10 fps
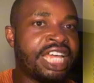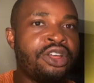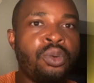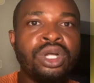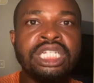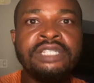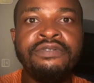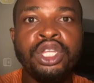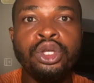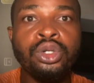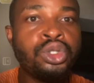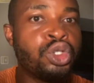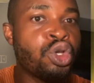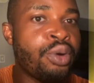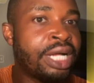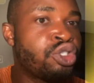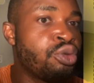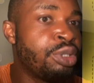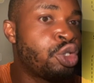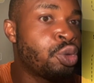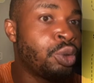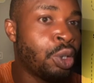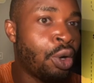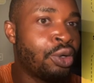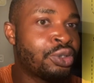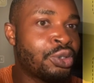I don't want this video tutorial to be too long.